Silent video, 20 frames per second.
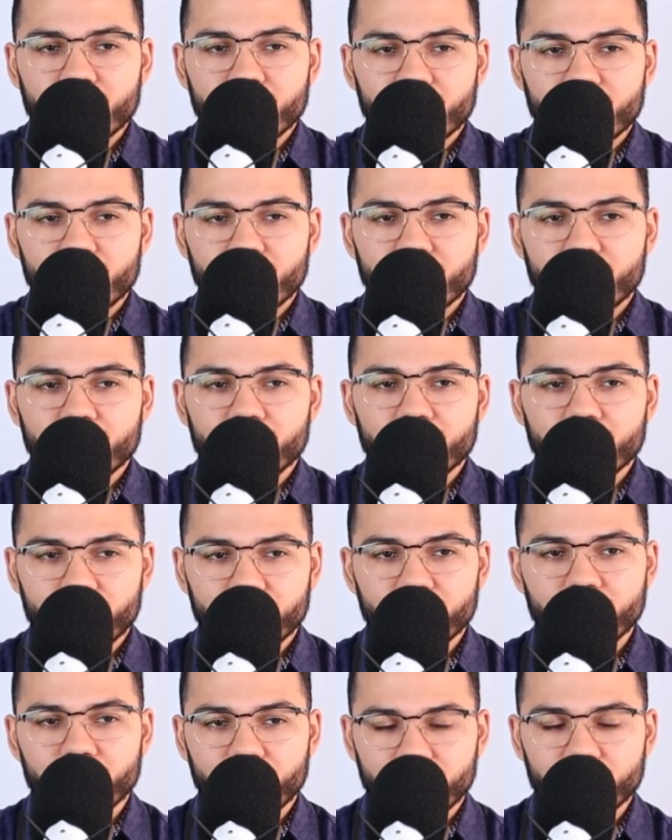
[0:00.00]

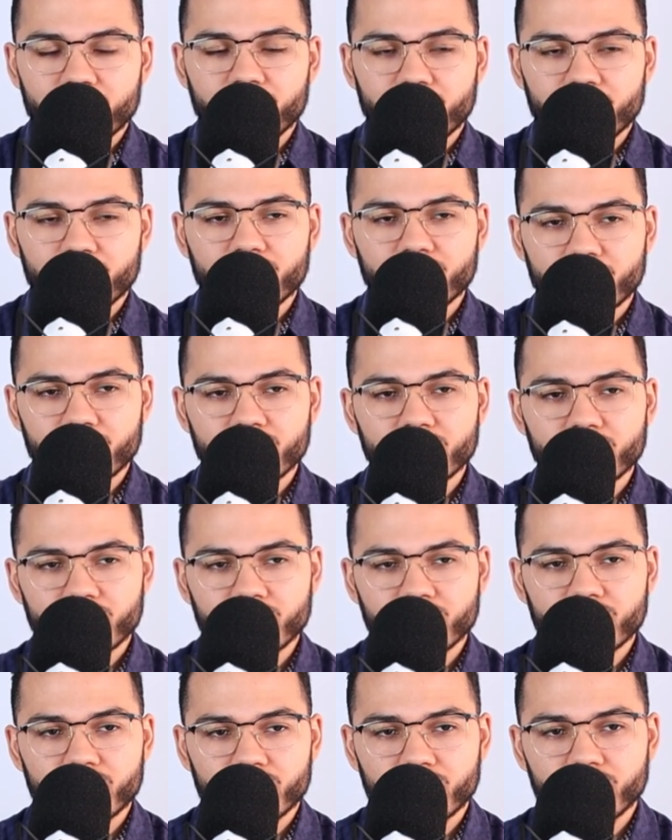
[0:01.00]

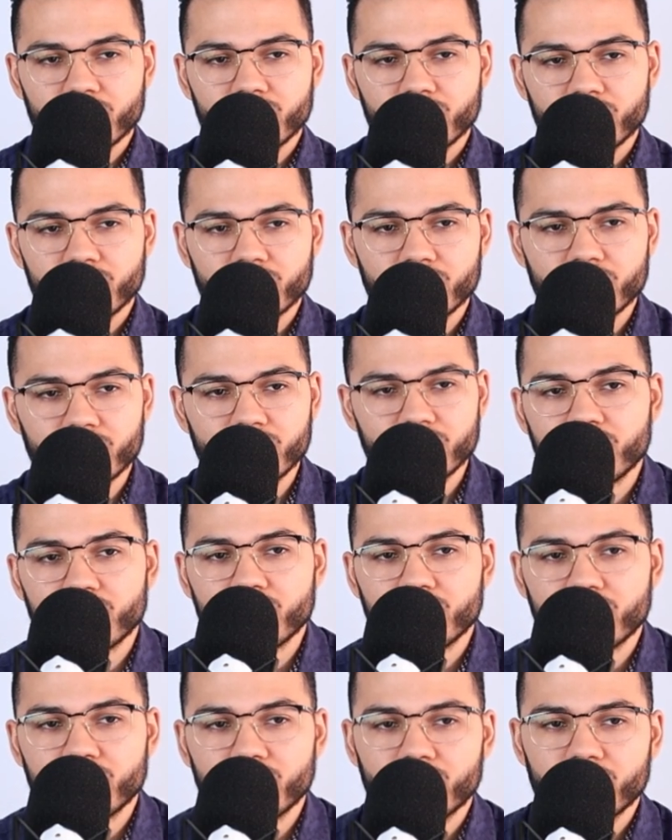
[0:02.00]

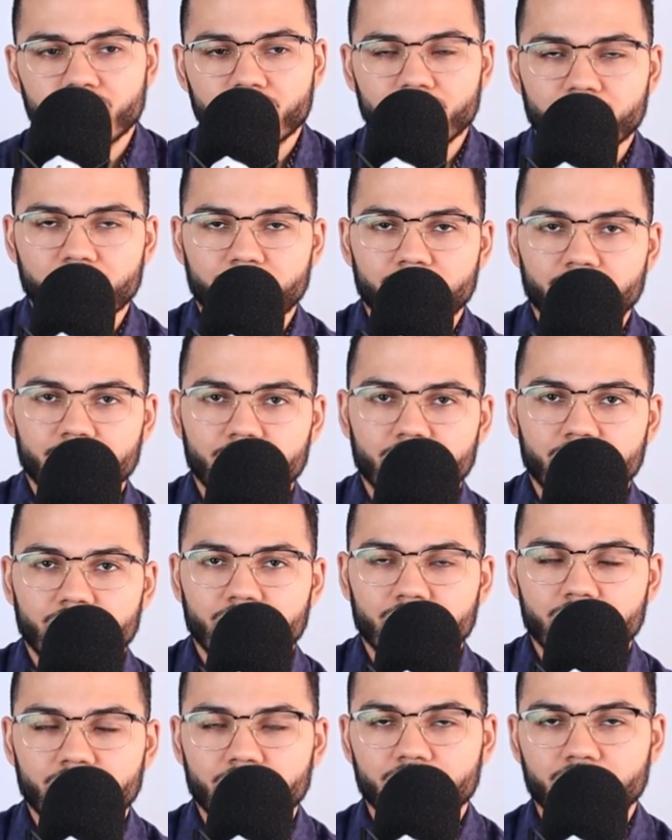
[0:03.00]

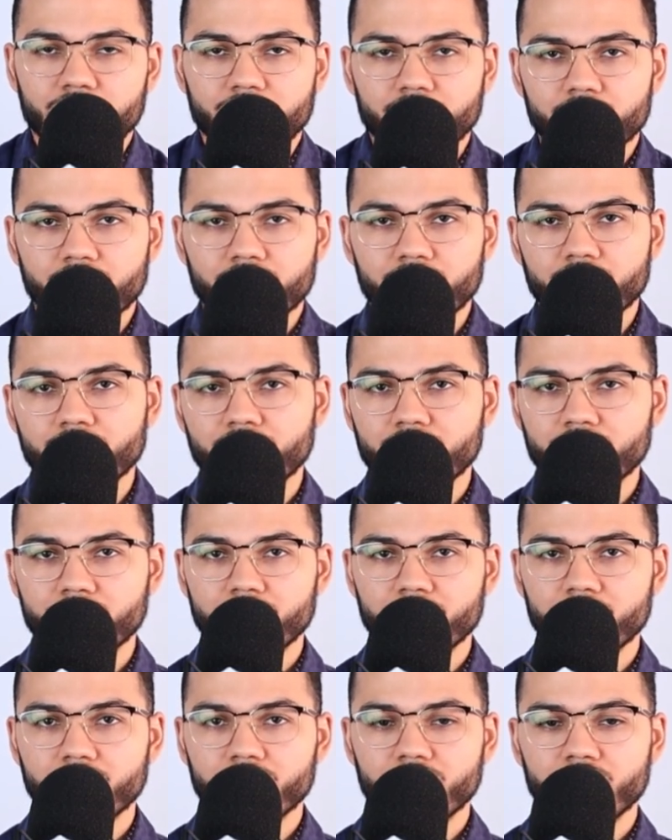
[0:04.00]

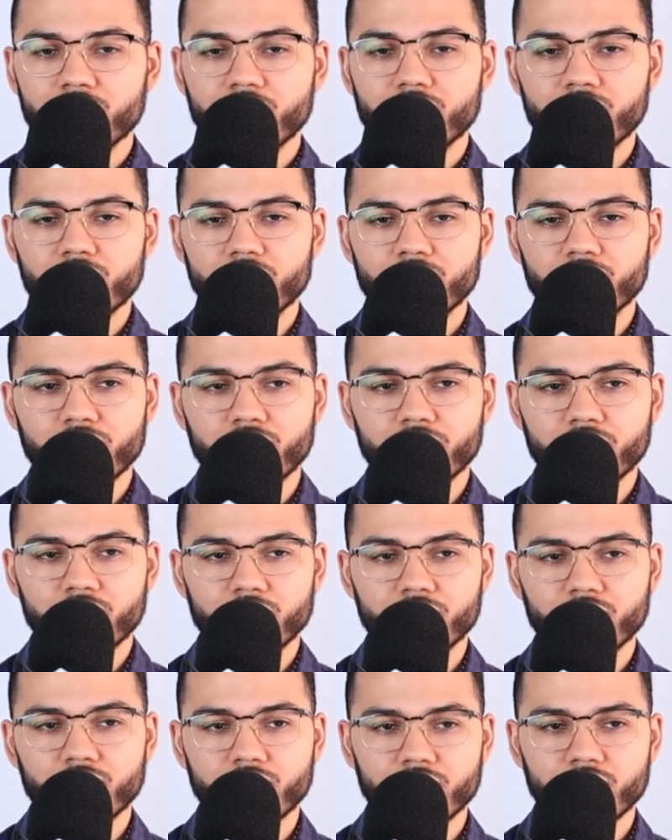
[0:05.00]

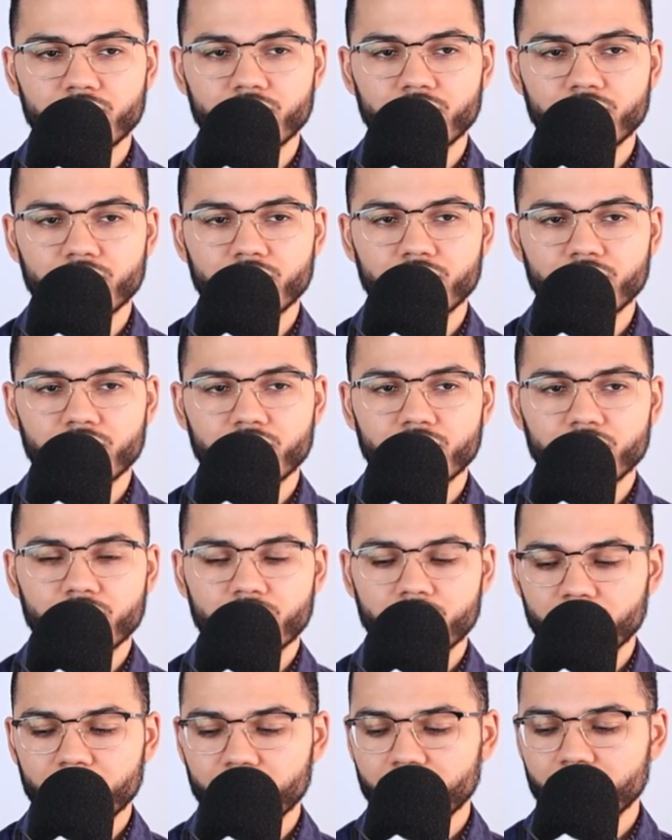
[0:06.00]

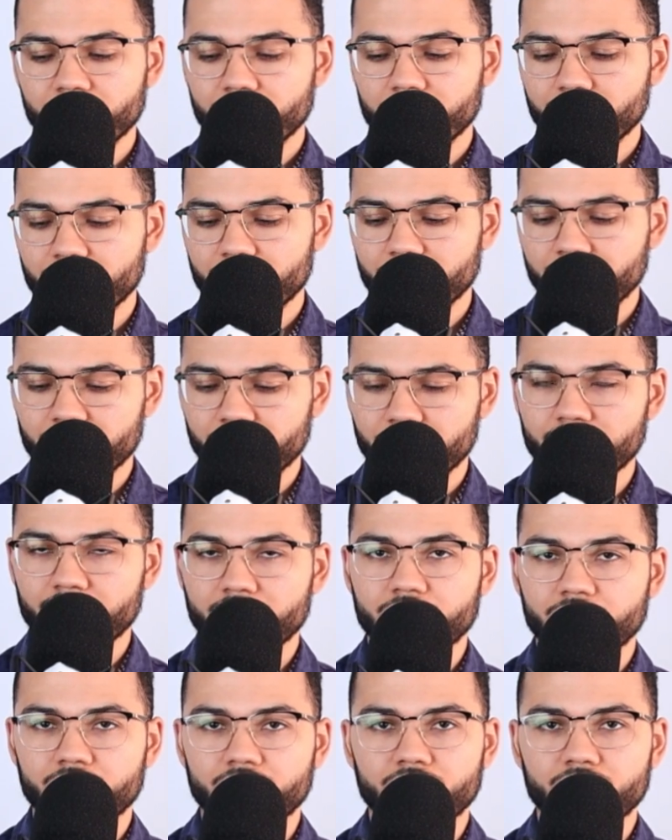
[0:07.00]
The person shown says nothing.